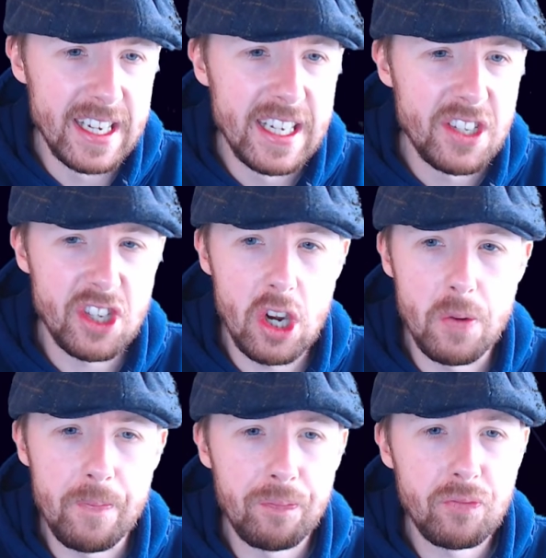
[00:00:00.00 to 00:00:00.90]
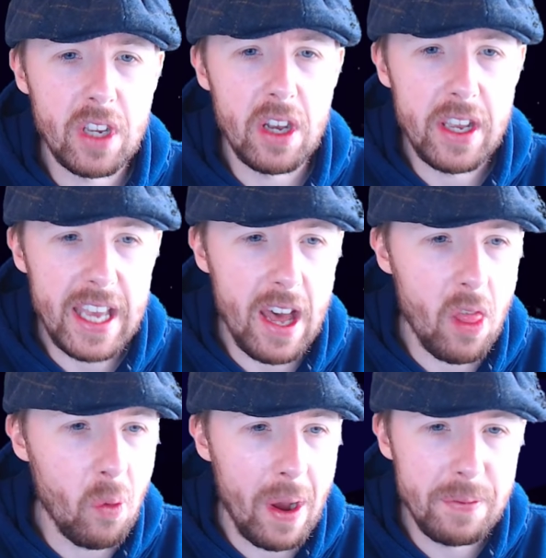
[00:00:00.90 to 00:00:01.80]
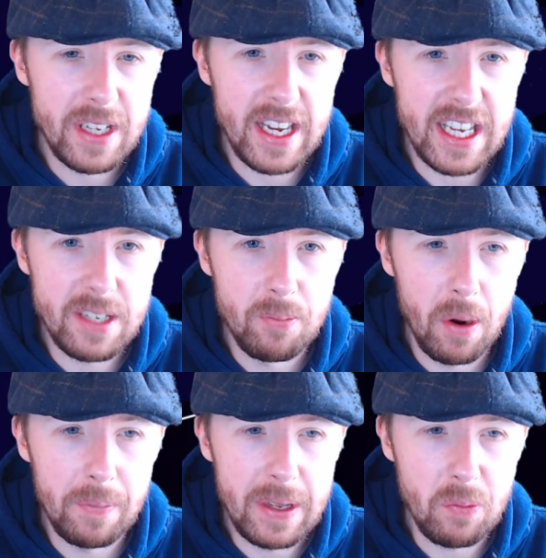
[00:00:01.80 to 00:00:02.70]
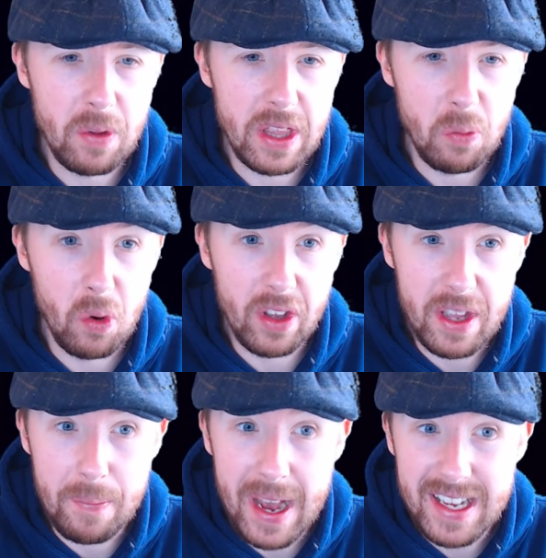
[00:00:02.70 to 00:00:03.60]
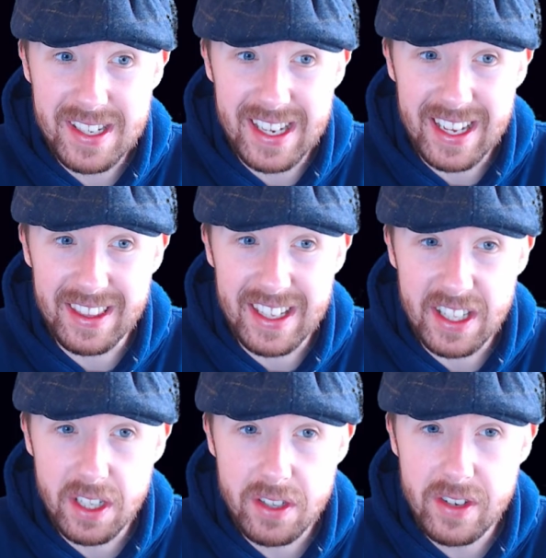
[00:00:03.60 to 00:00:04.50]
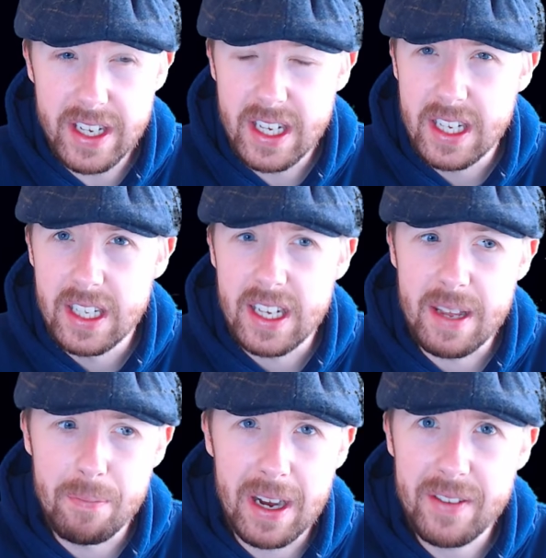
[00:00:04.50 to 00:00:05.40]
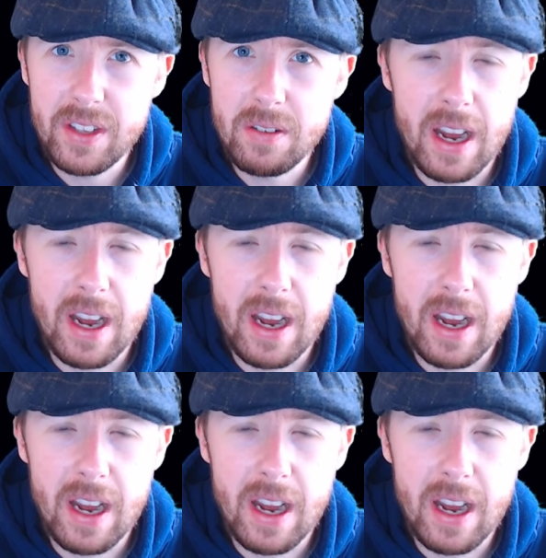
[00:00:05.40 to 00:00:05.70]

So, yeah, the website is probably one of the best in the industry, in my view.